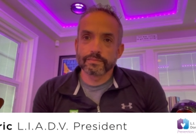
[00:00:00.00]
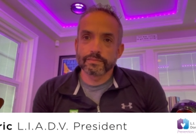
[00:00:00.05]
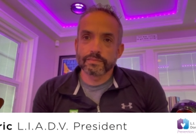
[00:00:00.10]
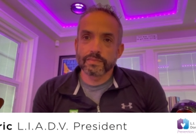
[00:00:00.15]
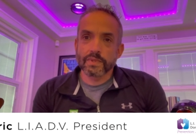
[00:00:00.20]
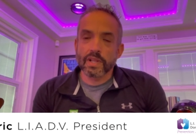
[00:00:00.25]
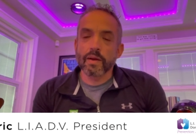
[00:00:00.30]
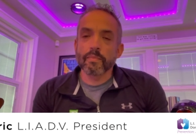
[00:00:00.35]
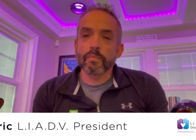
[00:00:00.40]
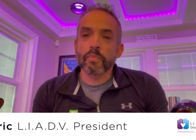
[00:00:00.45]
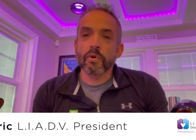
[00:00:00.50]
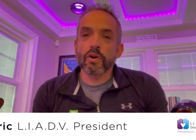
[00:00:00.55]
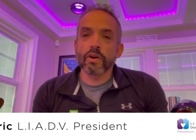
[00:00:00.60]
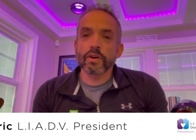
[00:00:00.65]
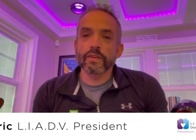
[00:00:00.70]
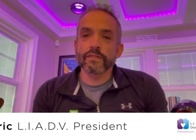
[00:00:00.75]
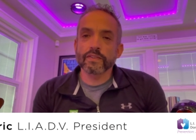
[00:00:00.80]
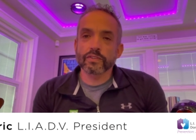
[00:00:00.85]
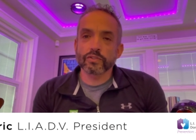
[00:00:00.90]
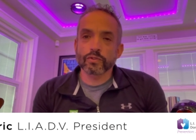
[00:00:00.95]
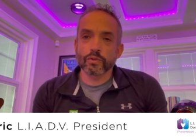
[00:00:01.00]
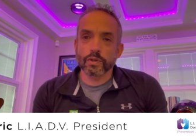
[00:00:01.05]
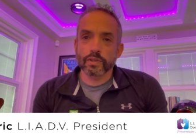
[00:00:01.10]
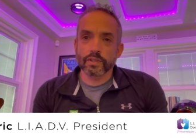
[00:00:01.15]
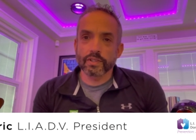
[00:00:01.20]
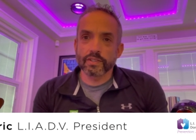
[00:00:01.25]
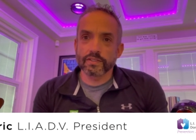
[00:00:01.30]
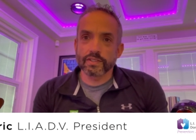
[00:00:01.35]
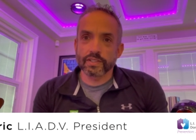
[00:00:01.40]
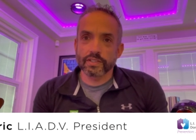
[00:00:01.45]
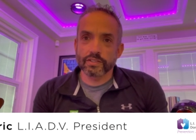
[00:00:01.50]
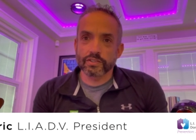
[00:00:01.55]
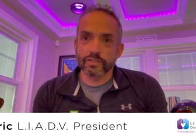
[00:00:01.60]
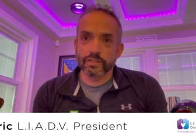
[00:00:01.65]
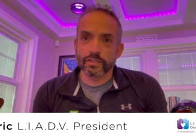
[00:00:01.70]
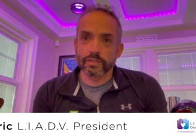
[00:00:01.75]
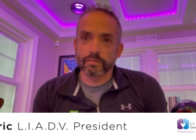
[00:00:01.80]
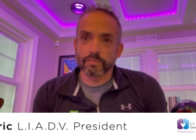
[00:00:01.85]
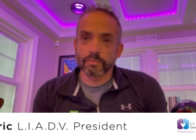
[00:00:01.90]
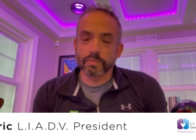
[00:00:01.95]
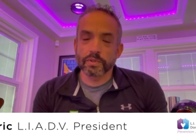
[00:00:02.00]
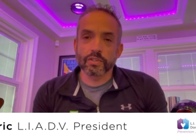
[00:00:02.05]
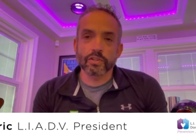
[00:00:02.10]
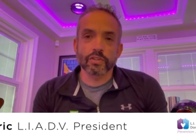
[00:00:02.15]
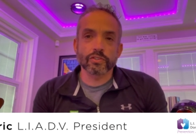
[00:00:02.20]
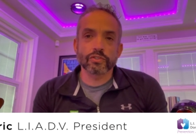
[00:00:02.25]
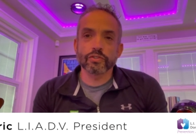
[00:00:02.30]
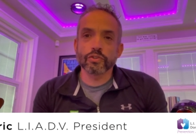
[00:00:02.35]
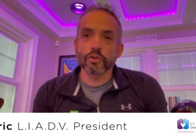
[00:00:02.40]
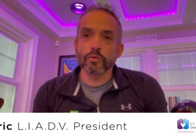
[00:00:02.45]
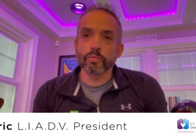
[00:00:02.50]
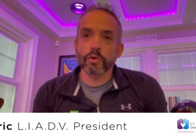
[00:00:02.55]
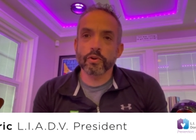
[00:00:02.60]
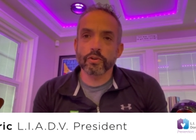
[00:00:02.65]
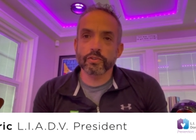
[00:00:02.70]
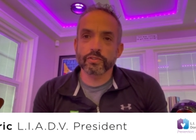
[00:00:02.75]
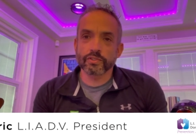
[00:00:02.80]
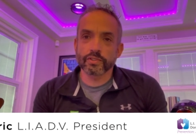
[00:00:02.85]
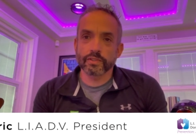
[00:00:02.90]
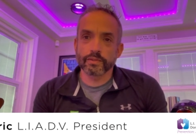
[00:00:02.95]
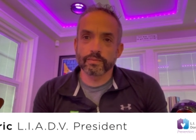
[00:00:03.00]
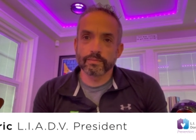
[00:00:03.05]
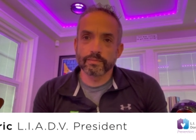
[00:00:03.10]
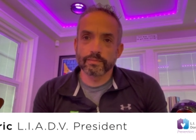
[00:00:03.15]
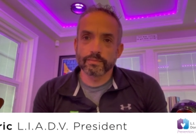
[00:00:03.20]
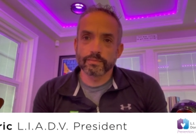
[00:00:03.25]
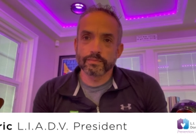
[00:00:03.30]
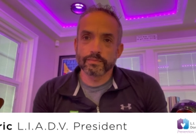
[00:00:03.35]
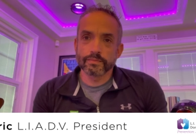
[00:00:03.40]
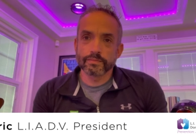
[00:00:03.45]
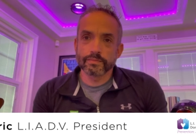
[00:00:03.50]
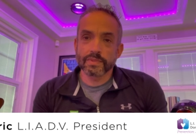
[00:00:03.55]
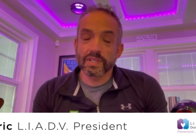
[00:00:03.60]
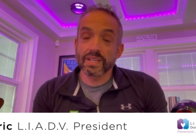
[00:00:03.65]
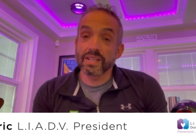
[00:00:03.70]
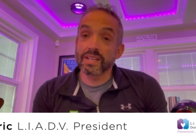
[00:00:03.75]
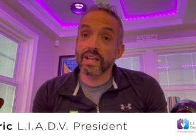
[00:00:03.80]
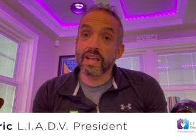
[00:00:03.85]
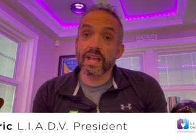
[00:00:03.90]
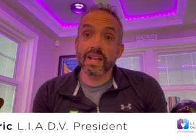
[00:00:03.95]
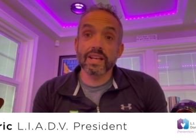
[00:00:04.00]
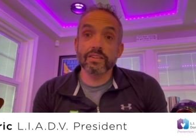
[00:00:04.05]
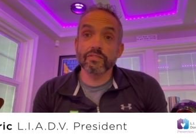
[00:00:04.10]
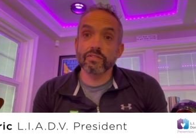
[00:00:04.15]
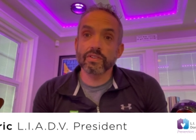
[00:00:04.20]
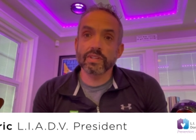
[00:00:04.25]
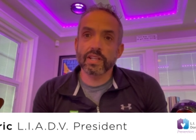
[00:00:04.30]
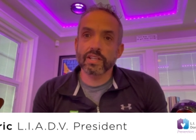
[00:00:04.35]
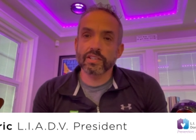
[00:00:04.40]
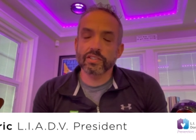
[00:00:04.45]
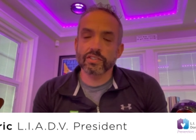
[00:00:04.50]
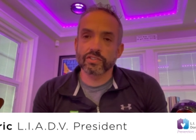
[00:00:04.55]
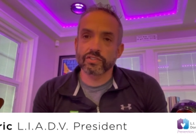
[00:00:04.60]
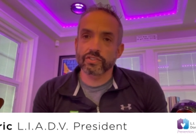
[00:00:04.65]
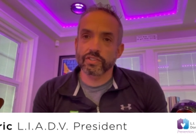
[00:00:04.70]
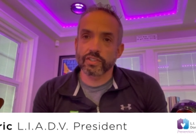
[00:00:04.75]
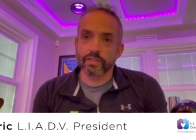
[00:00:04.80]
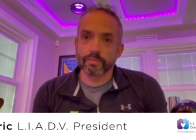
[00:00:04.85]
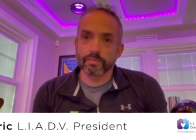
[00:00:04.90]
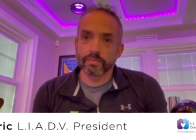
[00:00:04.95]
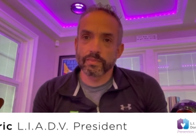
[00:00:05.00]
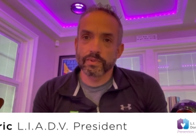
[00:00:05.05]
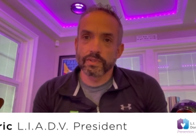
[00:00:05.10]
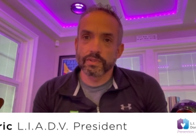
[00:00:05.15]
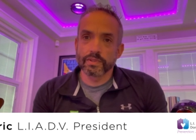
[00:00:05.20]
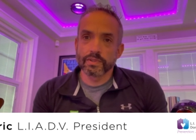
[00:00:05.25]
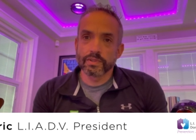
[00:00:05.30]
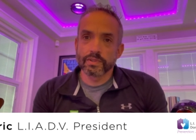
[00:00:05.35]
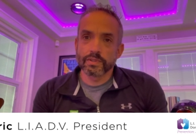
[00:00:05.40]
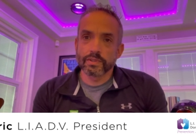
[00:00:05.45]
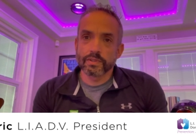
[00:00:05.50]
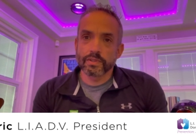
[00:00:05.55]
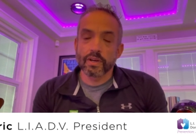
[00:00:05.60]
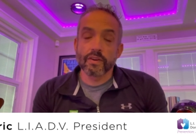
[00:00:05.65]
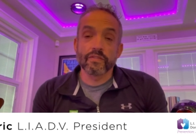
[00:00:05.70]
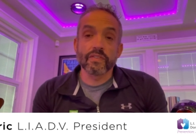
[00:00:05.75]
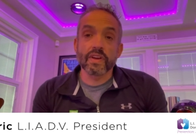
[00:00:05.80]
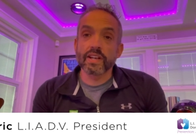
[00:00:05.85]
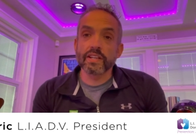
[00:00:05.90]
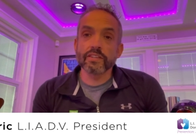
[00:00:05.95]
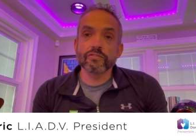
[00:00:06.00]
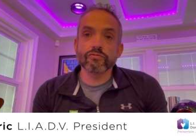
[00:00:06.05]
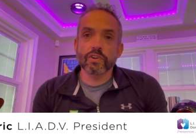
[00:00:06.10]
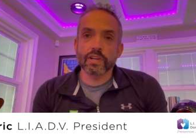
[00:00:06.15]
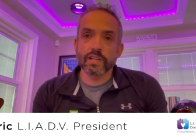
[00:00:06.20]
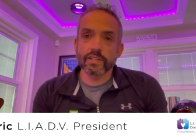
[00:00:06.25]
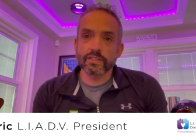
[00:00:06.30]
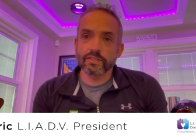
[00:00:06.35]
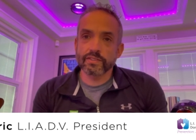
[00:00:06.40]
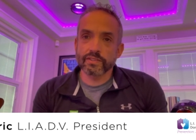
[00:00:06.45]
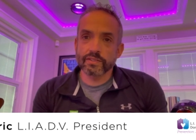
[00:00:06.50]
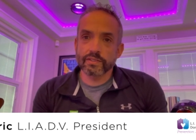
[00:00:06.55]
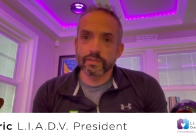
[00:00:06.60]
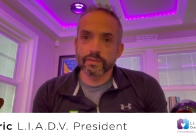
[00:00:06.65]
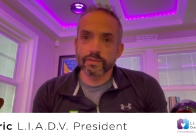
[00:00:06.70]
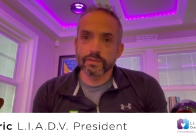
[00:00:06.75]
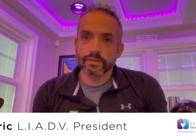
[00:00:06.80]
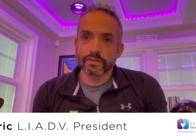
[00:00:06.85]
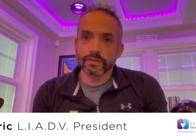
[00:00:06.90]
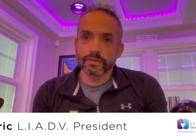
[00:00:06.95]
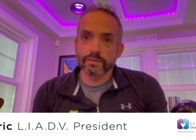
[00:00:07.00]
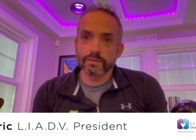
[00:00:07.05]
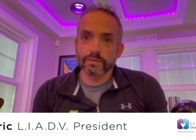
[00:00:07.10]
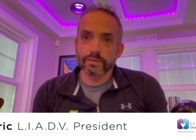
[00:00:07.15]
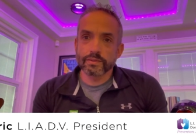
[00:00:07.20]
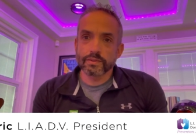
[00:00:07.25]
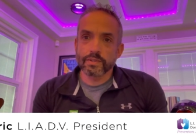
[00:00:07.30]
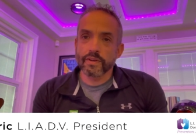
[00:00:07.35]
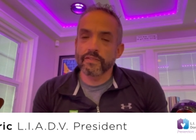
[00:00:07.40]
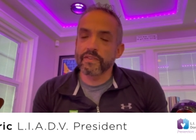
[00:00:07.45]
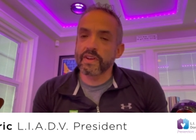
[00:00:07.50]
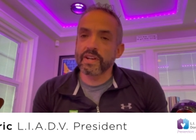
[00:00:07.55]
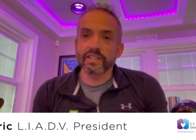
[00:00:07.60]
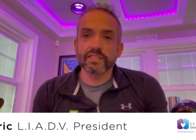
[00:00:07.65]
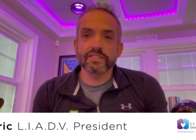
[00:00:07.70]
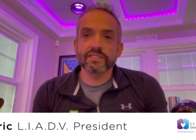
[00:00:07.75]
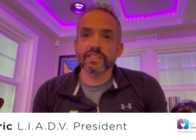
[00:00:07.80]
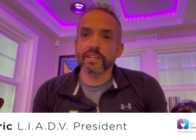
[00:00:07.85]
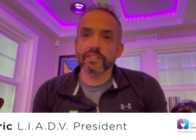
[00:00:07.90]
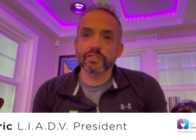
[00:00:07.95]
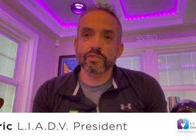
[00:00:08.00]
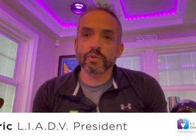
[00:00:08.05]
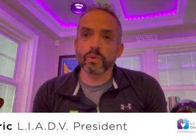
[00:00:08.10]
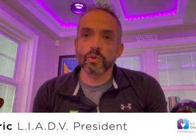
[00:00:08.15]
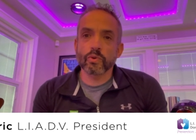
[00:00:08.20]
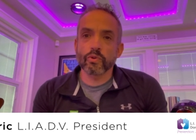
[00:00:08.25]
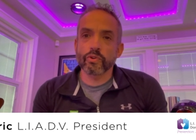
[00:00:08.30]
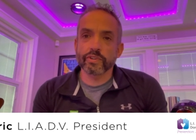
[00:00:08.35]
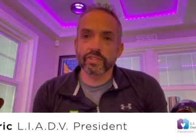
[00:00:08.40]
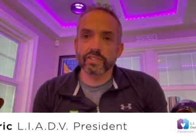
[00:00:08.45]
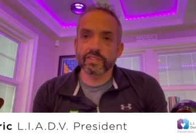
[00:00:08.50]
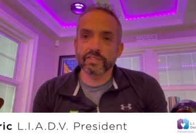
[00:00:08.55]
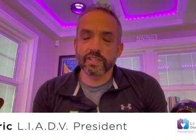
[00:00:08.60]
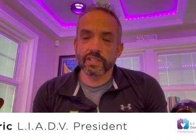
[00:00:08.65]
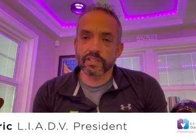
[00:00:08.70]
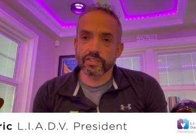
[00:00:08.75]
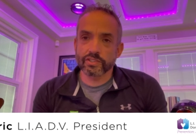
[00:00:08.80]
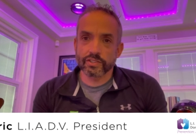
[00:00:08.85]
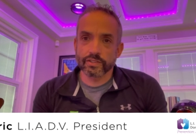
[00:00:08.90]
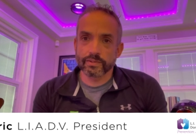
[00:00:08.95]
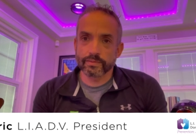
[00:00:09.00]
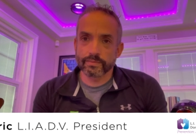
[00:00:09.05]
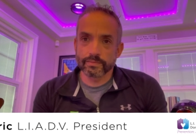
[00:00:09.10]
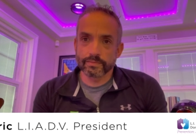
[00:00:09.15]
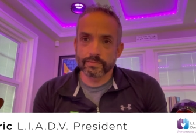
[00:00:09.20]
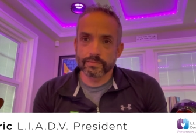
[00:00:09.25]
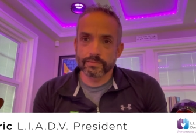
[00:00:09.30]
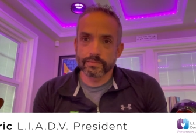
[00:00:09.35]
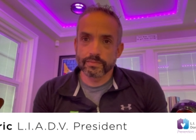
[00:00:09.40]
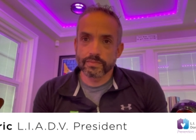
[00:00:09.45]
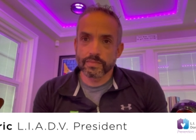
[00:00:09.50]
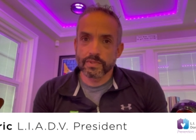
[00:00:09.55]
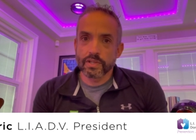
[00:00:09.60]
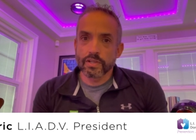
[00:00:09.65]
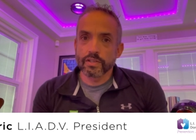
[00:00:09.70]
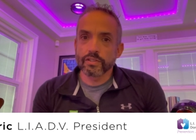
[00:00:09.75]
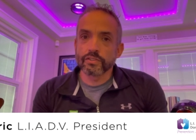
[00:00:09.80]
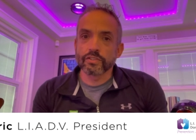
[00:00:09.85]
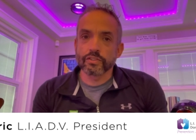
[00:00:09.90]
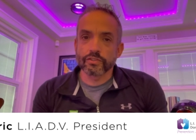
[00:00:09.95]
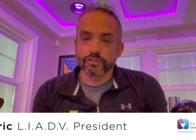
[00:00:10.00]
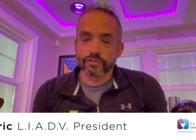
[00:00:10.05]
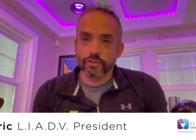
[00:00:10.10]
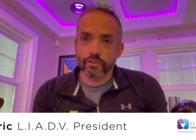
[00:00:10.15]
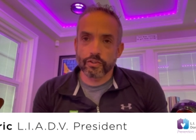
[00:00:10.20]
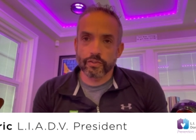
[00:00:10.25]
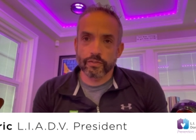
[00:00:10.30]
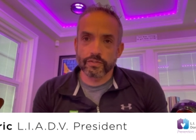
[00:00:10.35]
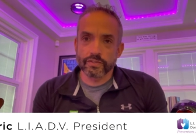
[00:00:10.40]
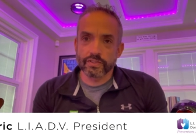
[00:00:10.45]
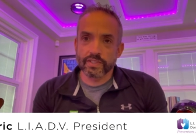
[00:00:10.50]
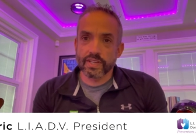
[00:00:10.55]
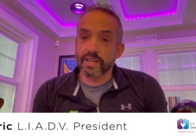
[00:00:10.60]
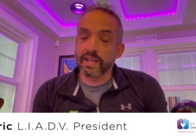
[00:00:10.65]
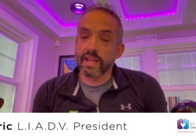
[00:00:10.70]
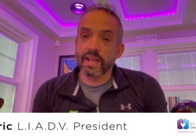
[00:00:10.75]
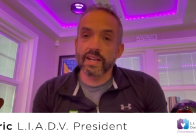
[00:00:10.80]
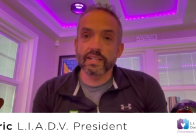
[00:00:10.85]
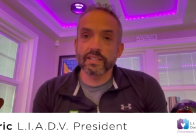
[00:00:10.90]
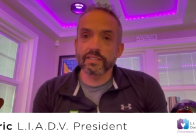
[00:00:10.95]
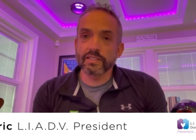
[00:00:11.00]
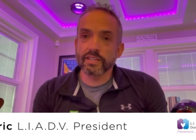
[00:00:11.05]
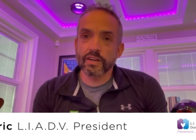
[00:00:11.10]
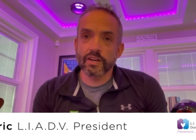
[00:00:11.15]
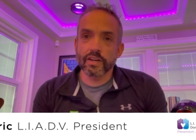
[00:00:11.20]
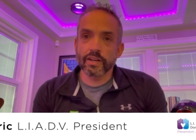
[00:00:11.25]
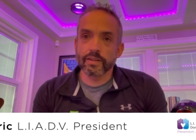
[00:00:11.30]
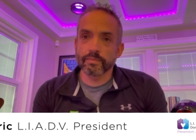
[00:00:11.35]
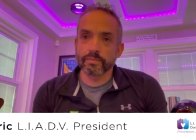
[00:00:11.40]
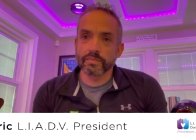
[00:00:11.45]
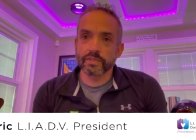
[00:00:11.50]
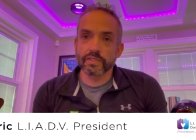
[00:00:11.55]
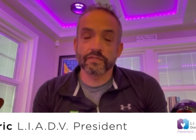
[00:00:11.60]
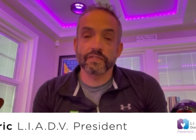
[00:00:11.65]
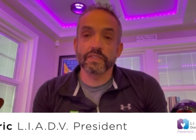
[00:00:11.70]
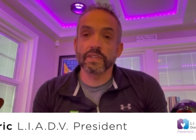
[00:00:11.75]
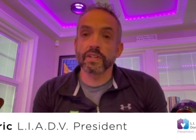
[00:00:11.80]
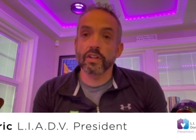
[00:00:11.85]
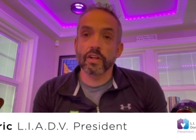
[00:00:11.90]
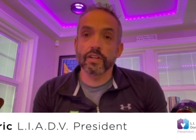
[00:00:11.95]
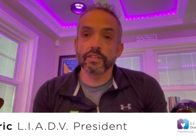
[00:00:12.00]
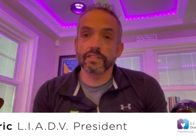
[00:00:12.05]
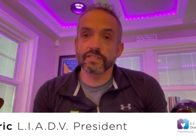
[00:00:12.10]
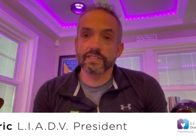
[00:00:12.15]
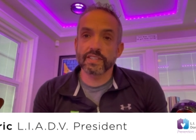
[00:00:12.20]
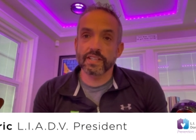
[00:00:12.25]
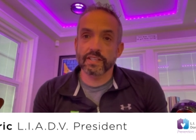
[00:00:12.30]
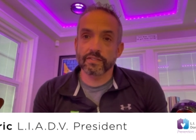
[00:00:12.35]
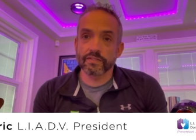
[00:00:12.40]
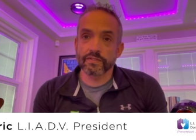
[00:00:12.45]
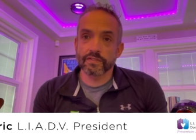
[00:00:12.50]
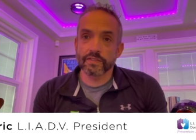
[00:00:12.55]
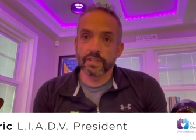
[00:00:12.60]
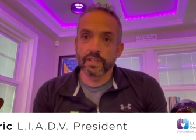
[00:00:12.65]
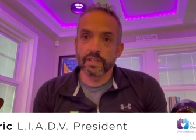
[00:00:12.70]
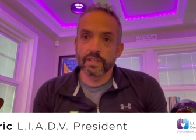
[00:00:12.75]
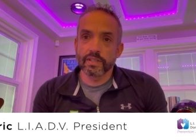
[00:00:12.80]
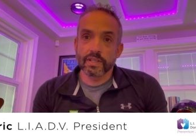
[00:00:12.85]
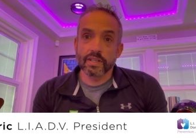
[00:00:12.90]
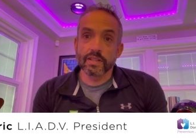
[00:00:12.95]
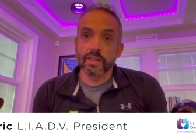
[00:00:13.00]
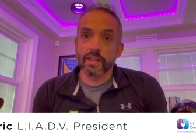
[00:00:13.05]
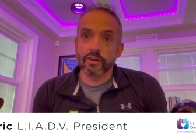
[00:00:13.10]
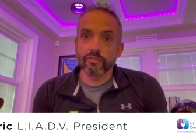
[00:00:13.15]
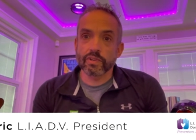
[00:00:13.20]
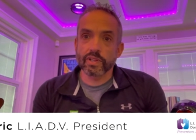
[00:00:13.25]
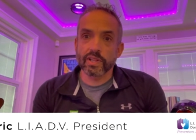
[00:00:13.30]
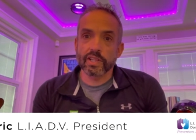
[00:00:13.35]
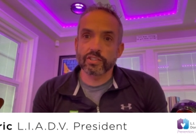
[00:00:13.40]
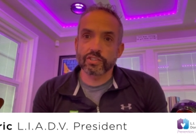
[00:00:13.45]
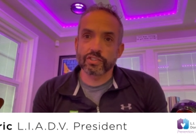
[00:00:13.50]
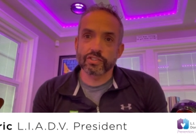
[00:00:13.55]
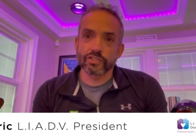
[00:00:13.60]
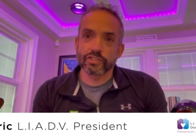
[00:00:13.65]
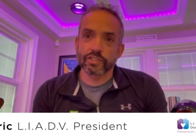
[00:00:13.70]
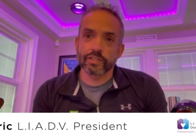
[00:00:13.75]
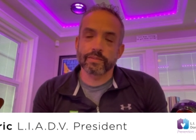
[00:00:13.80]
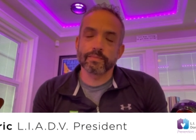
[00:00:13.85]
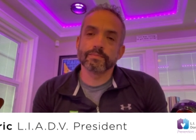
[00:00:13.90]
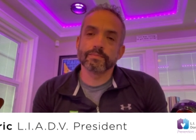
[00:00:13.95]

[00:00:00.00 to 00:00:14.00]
I'm part of this organization because no person in any relationship, of any race, of any sexual orientation, deserves at any time to feel unsafe in their relationship.